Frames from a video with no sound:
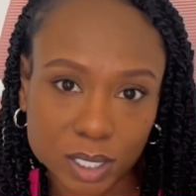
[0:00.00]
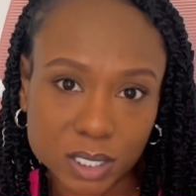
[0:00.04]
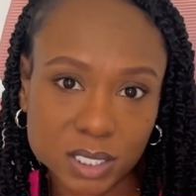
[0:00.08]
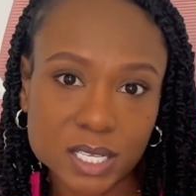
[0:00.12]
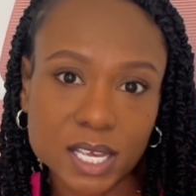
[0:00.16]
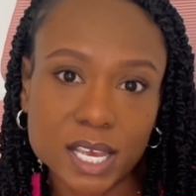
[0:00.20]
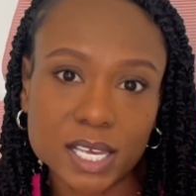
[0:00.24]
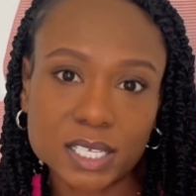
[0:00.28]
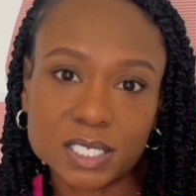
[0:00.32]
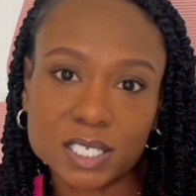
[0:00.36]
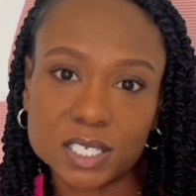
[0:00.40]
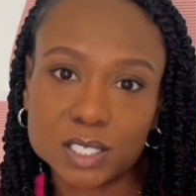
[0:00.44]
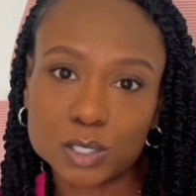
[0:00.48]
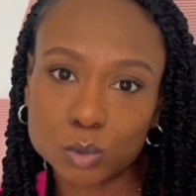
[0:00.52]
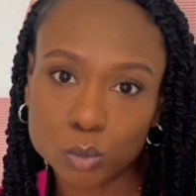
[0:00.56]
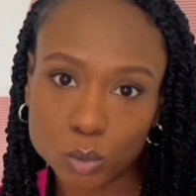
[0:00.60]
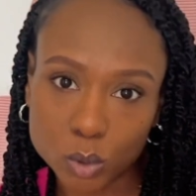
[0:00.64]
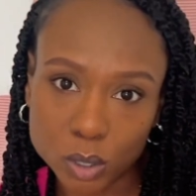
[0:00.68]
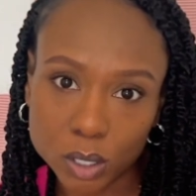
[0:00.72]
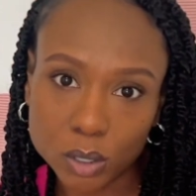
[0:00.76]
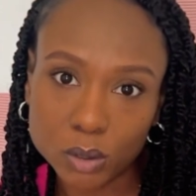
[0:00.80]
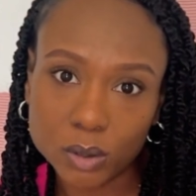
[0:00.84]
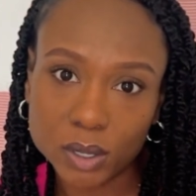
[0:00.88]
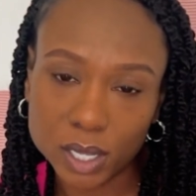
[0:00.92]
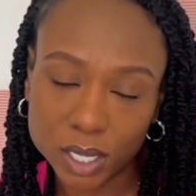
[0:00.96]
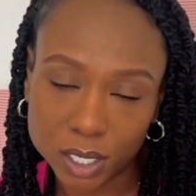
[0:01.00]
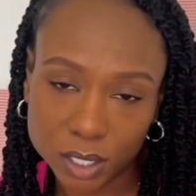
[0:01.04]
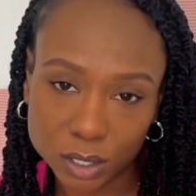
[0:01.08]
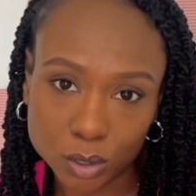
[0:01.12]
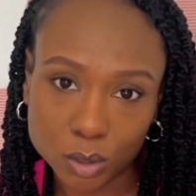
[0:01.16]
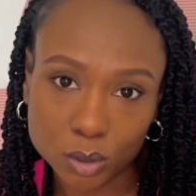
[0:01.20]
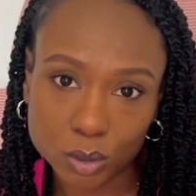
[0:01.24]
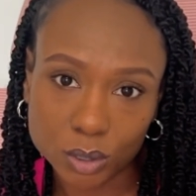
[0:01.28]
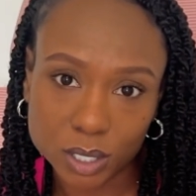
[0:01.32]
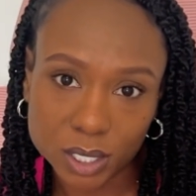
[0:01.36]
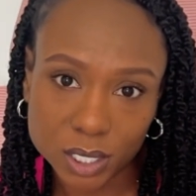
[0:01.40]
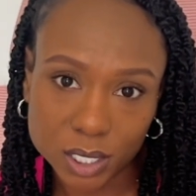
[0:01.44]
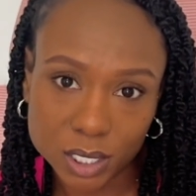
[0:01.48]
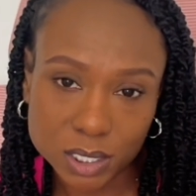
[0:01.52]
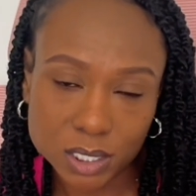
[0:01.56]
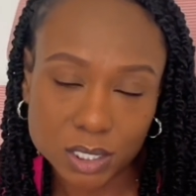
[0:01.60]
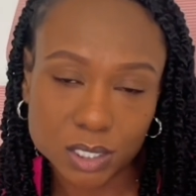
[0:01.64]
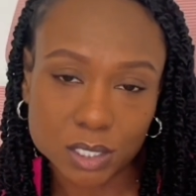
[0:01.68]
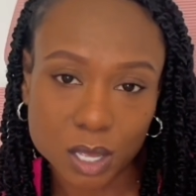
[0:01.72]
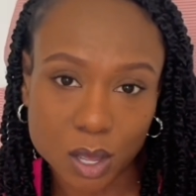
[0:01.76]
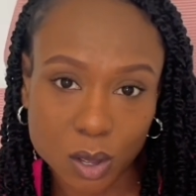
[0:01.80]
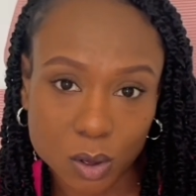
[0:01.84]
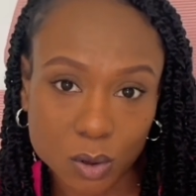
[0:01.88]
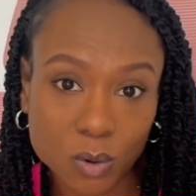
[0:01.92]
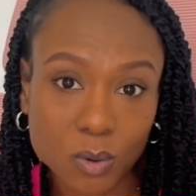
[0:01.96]
taxes will increase.
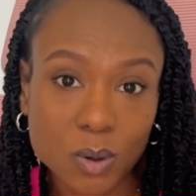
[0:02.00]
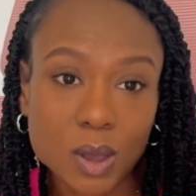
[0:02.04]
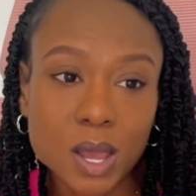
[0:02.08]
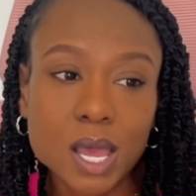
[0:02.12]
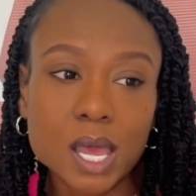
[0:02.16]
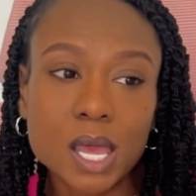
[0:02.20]
So